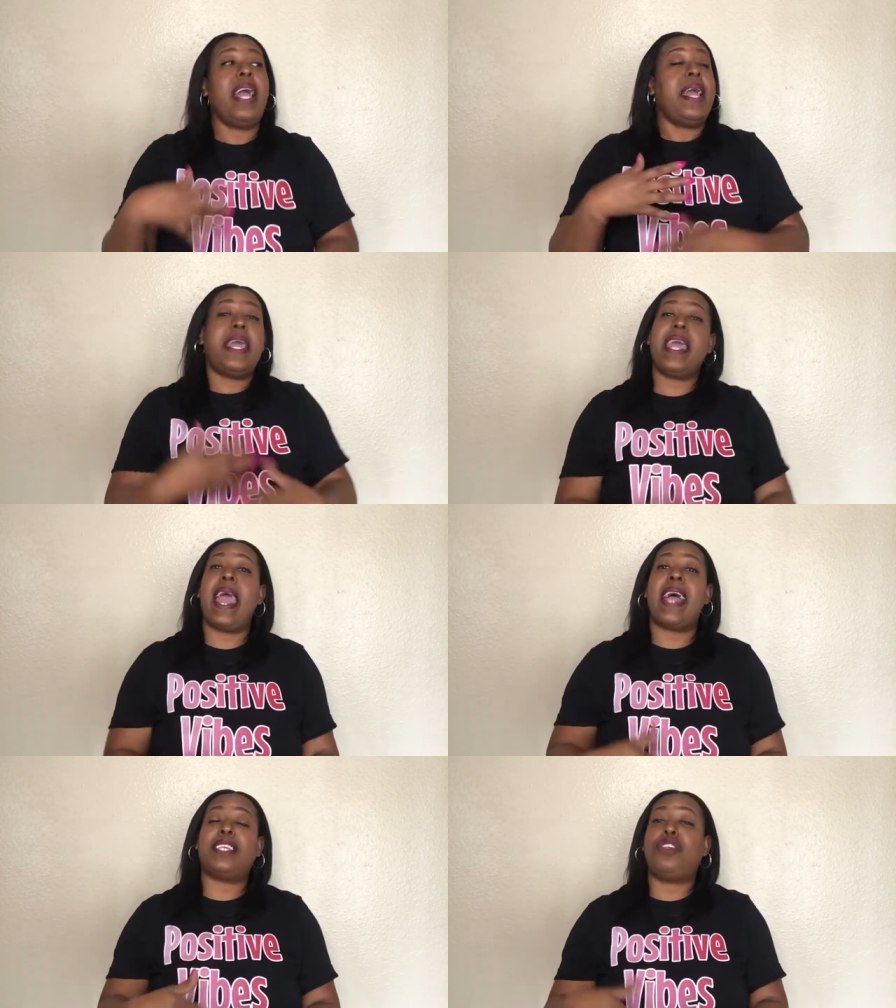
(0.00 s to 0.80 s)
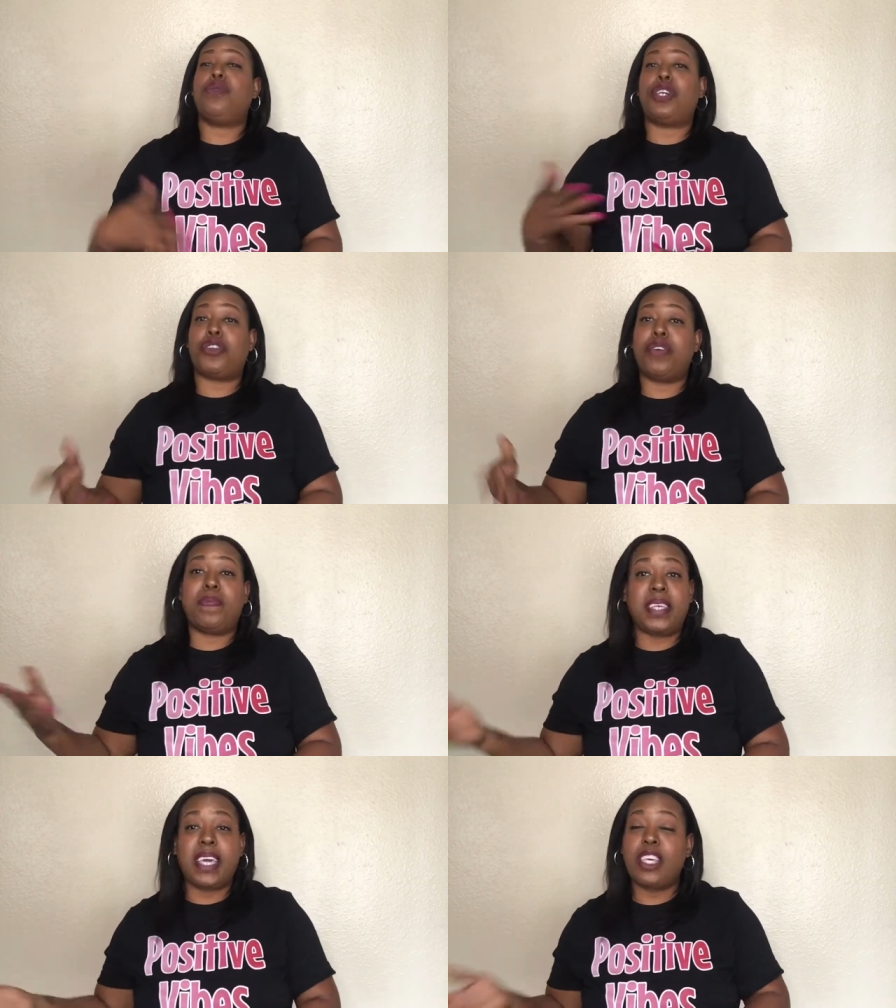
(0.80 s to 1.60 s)
He had to do a strip
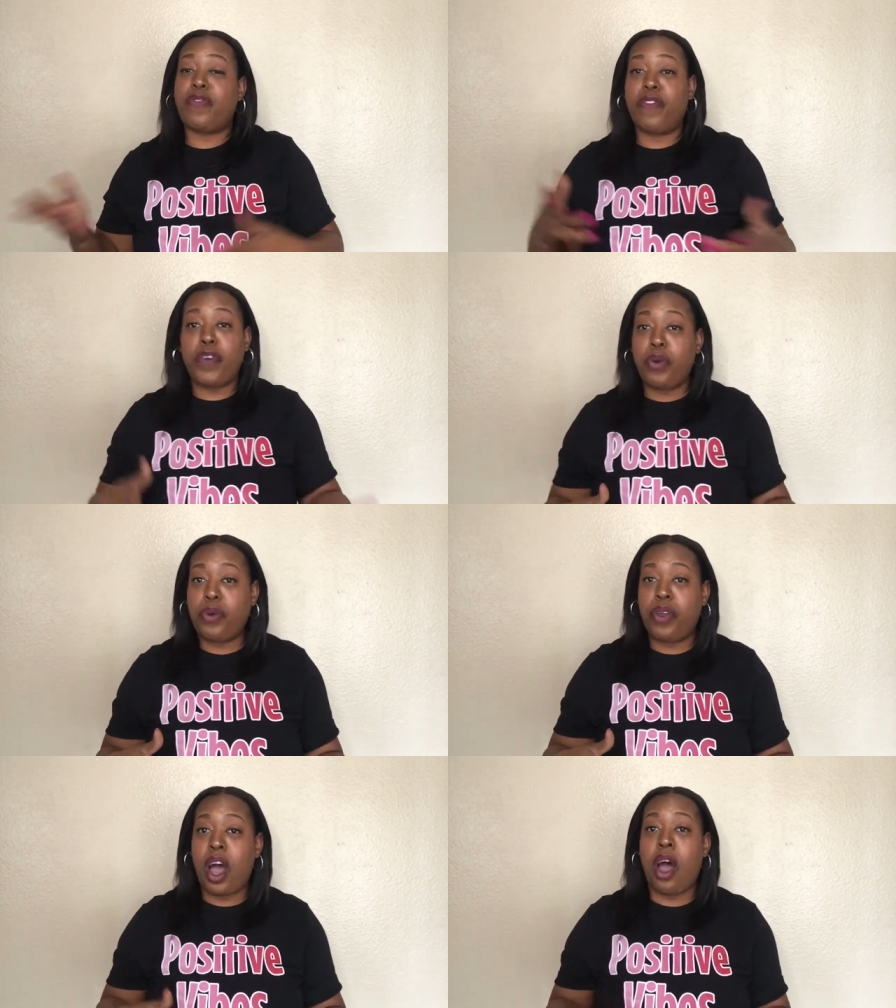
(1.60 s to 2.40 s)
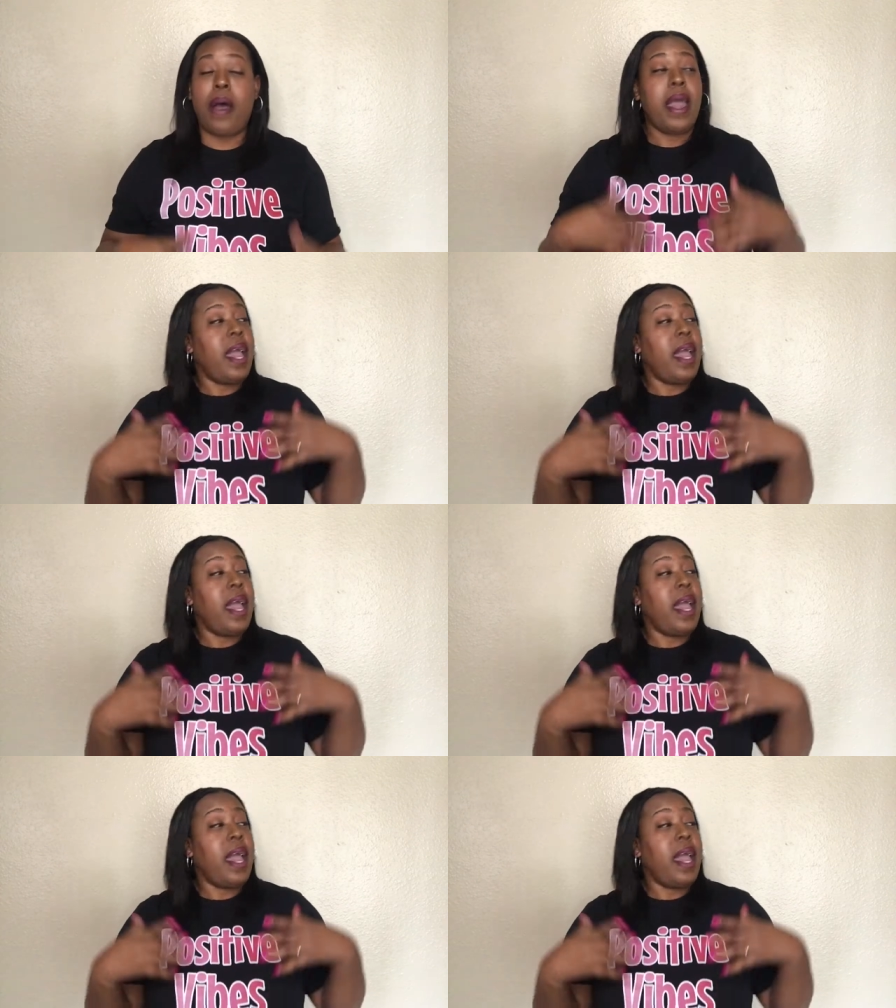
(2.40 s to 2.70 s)
tease for Vudu Dahl.